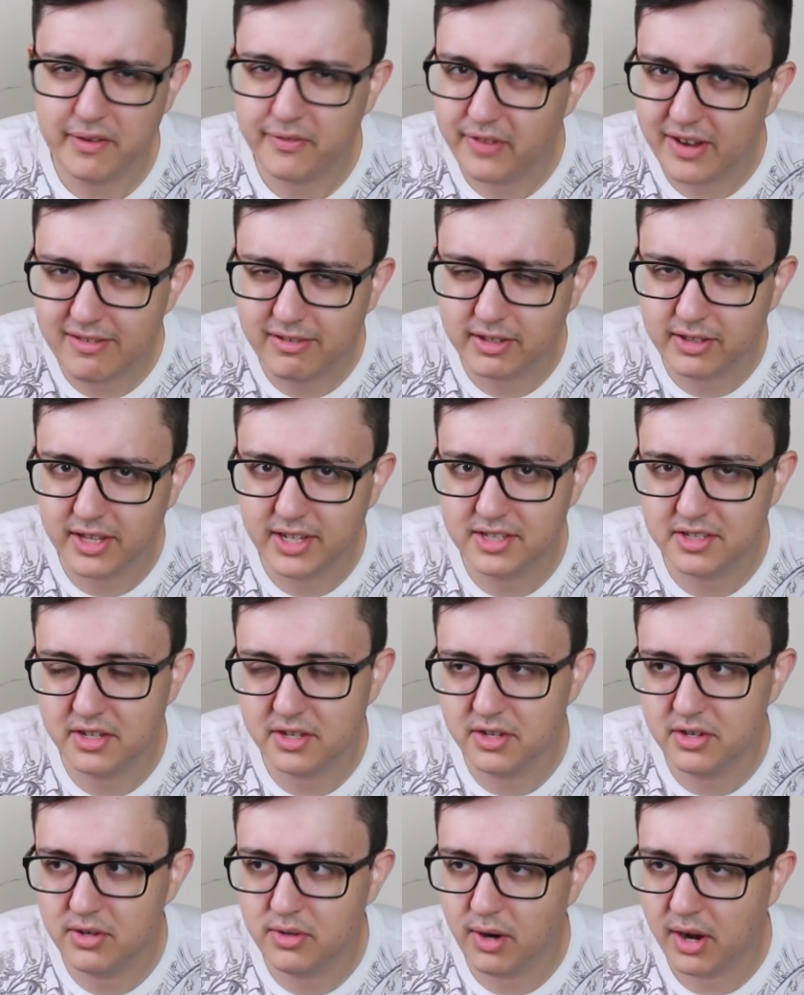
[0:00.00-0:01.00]
favorite things to
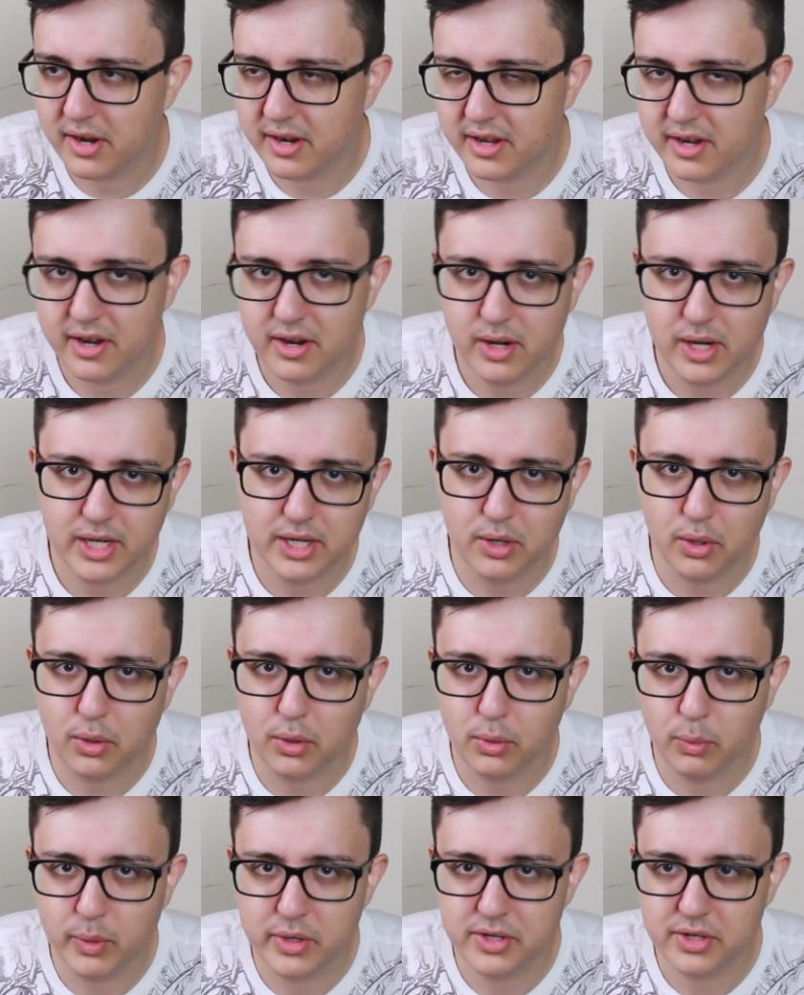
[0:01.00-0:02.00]
do on a
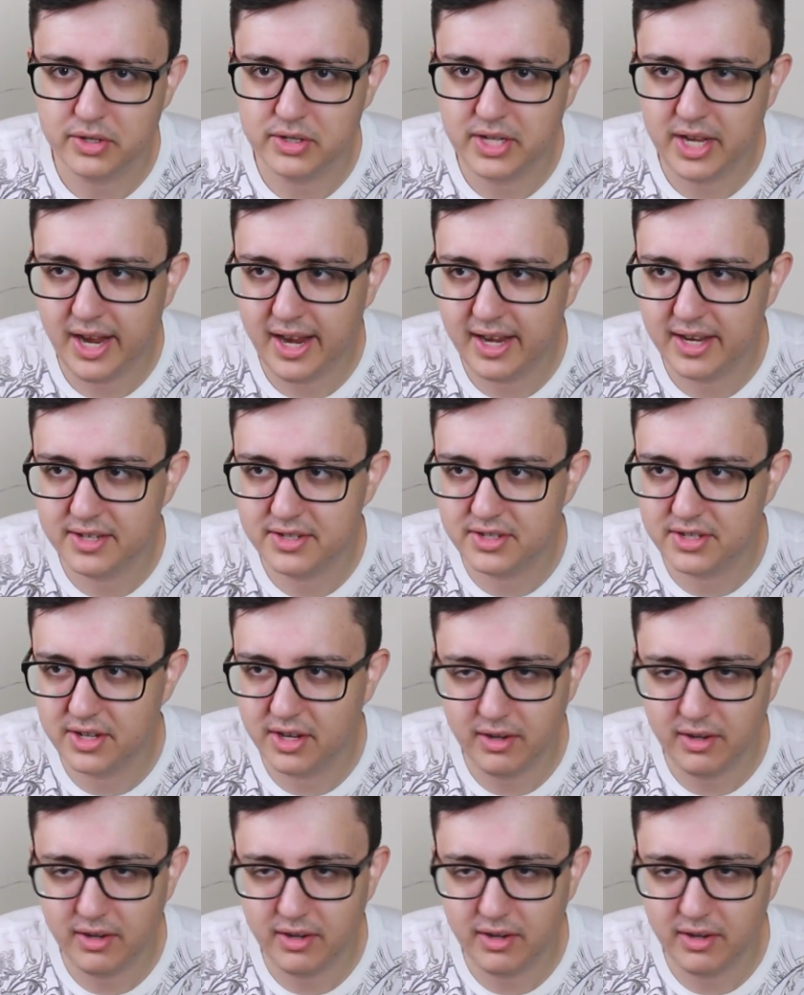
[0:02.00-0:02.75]
cold winter day is,